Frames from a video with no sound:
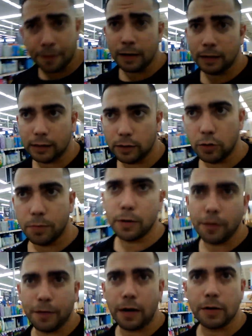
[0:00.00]
anything to
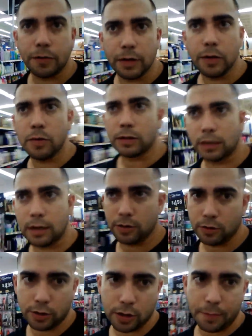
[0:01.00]
prove. I already was a
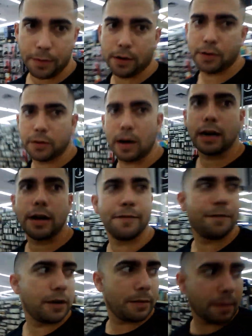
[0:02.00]
national champion in karate. I
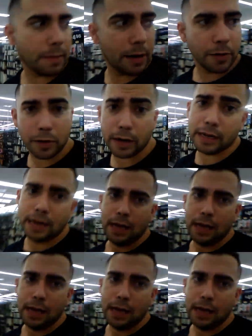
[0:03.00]
fought MMA already.